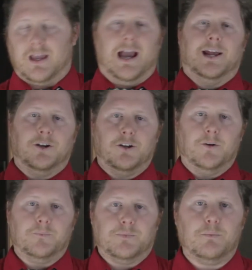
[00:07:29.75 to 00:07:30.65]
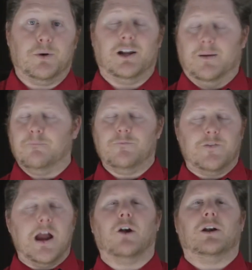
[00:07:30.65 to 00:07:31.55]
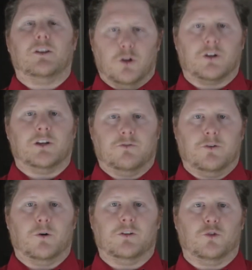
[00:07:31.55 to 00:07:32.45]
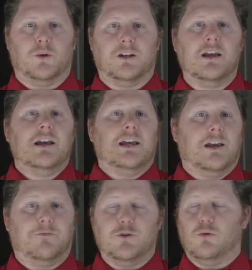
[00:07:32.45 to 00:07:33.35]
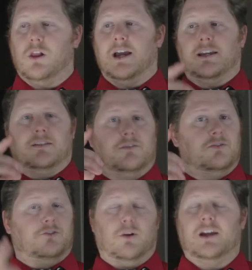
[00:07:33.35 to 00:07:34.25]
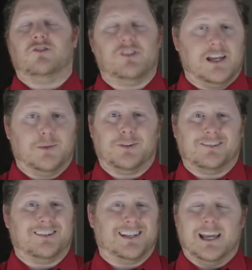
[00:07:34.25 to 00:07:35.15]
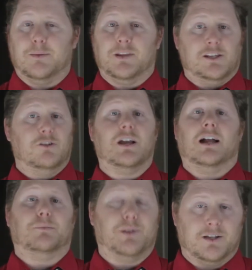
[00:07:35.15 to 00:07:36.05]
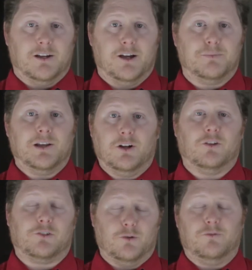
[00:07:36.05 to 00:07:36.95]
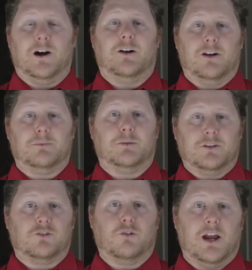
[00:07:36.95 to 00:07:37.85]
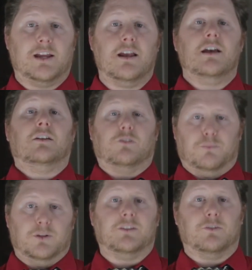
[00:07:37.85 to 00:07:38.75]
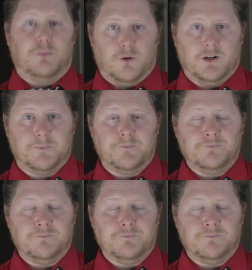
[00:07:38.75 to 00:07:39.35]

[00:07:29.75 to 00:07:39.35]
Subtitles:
I don't know. But I'm very looking forward to it. If you like strategy games, this is a game that you gotta pick up. And also, Fire Emblem is great, so please support it.